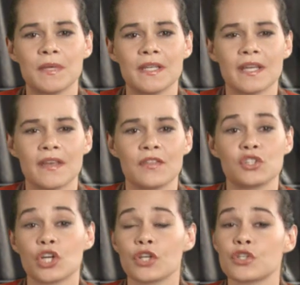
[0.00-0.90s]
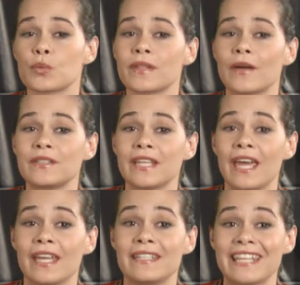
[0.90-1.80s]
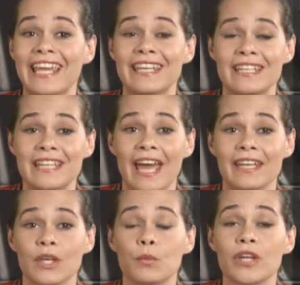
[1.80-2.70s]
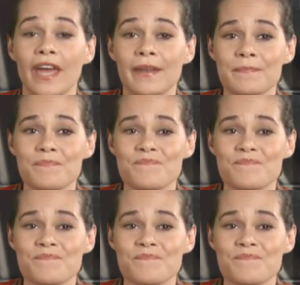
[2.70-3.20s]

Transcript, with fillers: Pitta and the Chargers without uh, uh, Danny Woodhead?